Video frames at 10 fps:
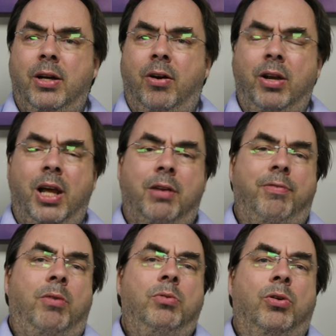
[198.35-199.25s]
Unlike a
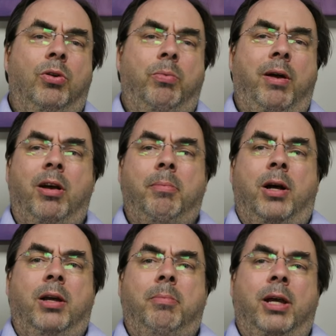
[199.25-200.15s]
phone call where I
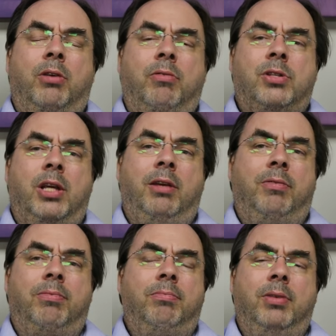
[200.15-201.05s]
might make or
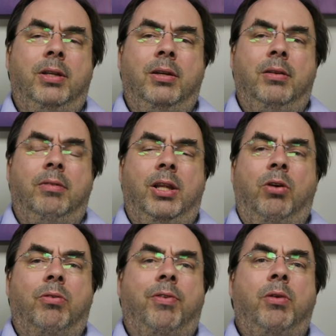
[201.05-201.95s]
receive the
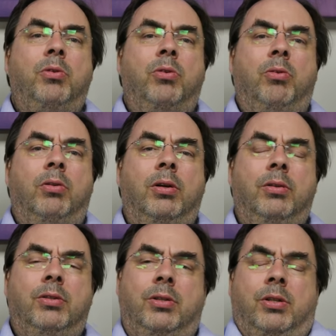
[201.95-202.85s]
odd phone call,
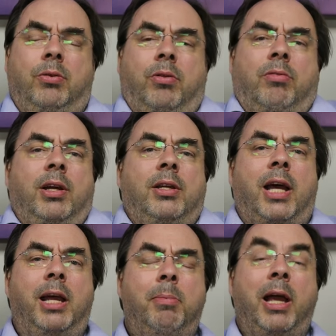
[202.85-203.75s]
two or three a
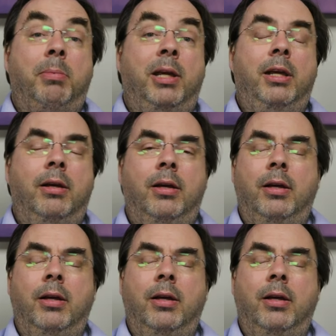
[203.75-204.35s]
day maybe,